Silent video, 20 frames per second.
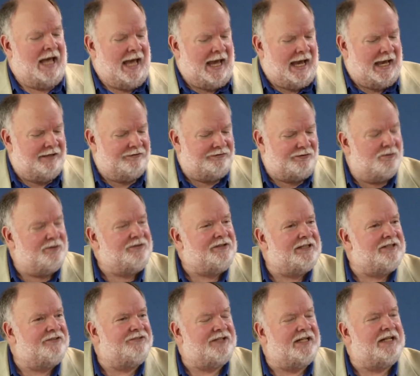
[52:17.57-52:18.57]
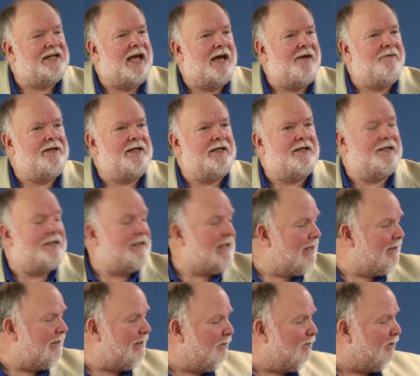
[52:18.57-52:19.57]
And so we said instead of having
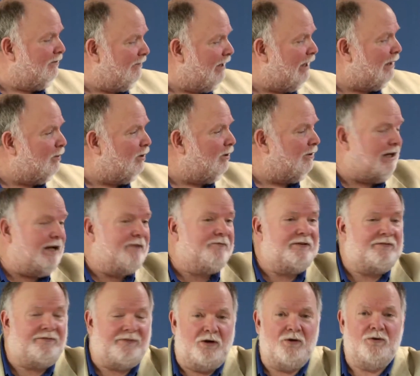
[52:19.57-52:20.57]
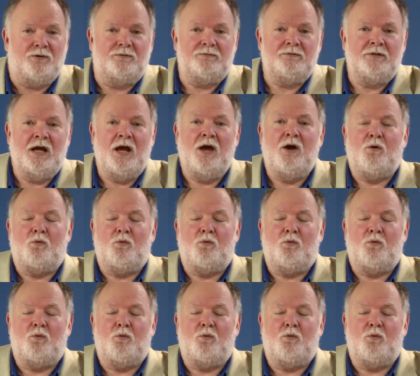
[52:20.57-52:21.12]
that number available on every phone,